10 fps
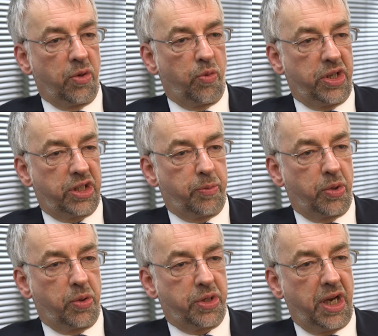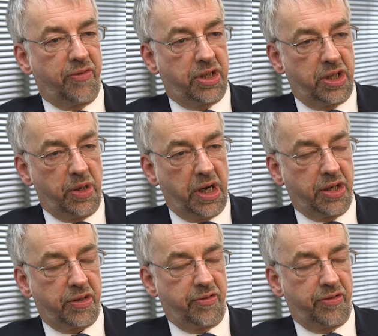We support over two
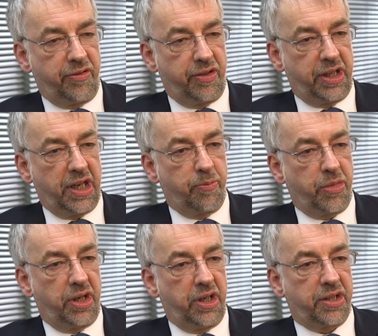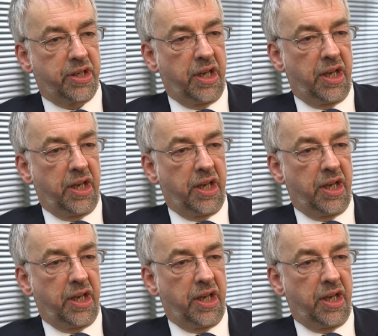hundred fifty companies,